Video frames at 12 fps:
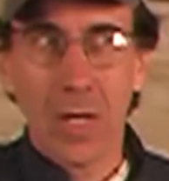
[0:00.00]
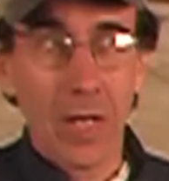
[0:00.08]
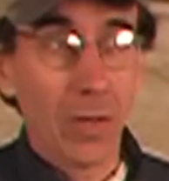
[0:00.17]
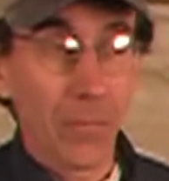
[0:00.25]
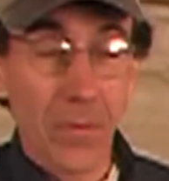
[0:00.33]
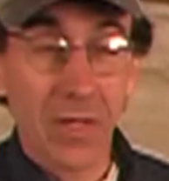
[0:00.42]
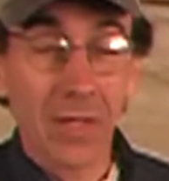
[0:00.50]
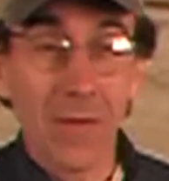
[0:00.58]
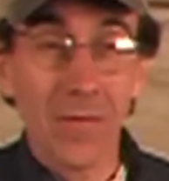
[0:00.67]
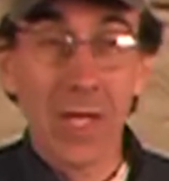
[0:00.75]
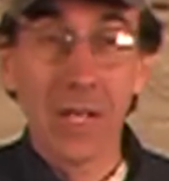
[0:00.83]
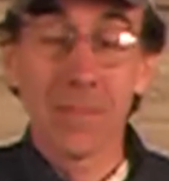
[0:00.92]
don't think they've
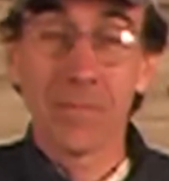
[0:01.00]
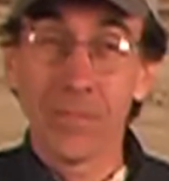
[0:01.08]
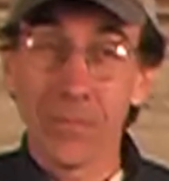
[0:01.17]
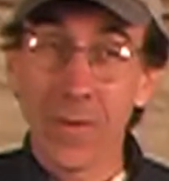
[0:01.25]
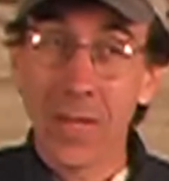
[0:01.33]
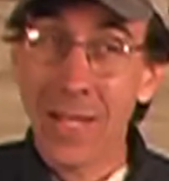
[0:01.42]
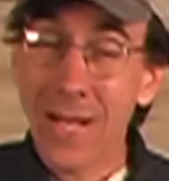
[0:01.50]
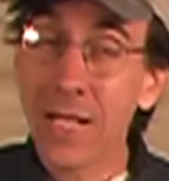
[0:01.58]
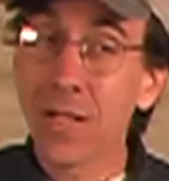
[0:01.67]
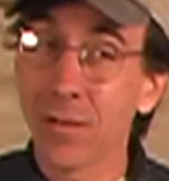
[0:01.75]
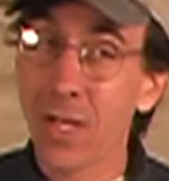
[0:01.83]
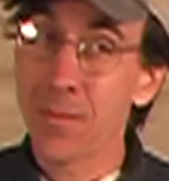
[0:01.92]
had any
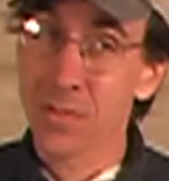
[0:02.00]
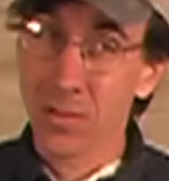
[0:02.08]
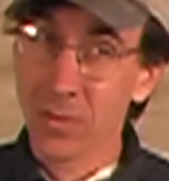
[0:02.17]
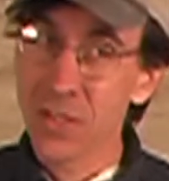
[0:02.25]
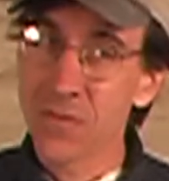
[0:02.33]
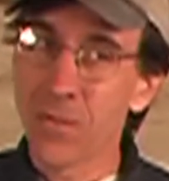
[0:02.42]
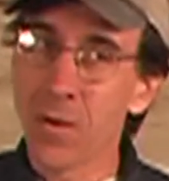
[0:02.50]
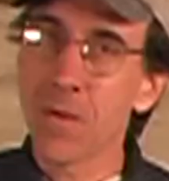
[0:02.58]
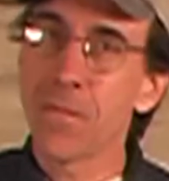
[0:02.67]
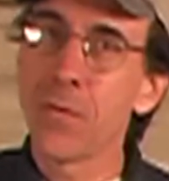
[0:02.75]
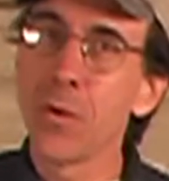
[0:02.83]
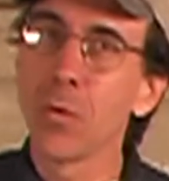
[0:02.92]
claims, at least very
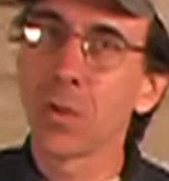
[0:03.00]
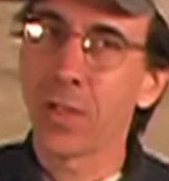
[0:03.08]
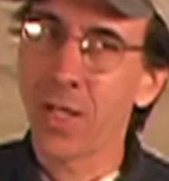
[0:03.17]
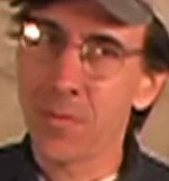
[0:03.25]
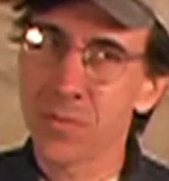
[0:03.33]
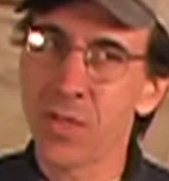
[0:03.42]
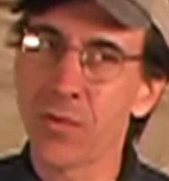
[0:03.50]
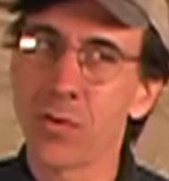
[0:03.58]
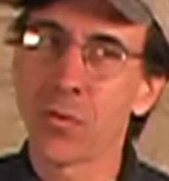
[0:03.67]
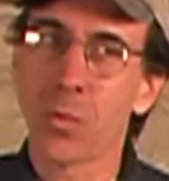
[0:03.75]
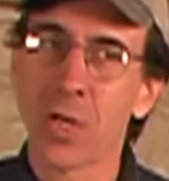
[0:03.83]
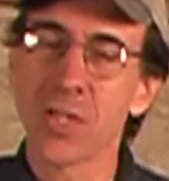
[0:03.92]
few claims in the
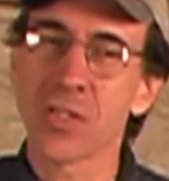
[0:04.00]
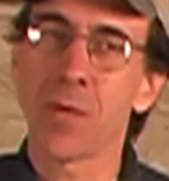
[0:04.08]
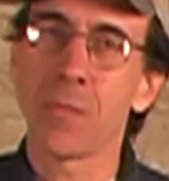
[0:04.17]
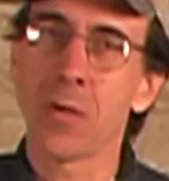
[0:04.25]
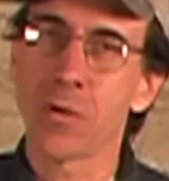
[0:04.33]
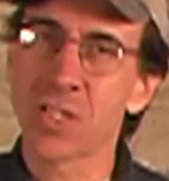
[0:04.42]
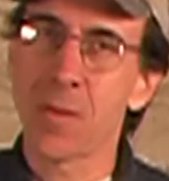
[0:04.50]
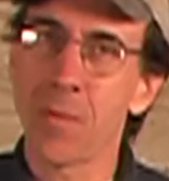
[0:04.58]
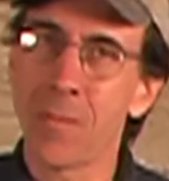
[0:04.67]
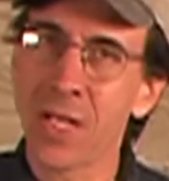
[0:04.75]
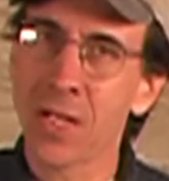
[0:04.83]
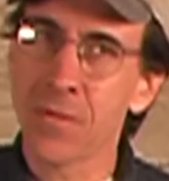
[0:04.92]
20-some years they've been
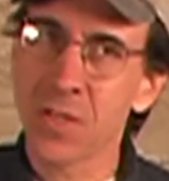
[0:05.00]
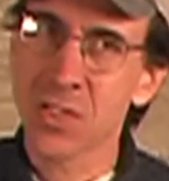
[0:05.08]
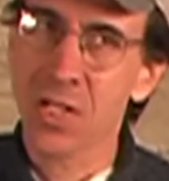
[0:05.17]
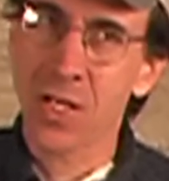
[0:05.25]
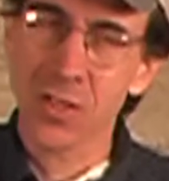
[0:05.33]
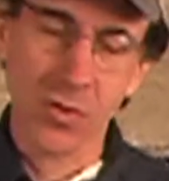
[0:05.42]
making these tanks